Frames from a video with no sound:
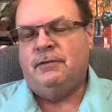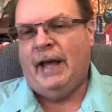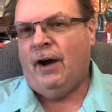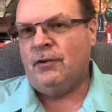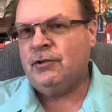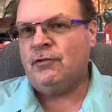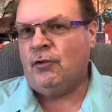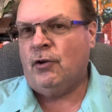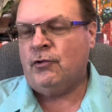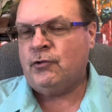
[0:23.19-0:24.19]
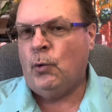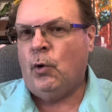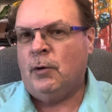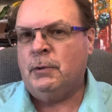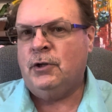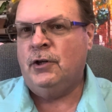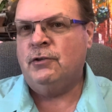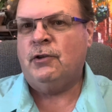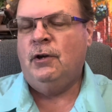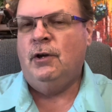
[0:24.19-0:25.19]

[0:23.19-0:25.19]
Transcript: Dallas is a little sore because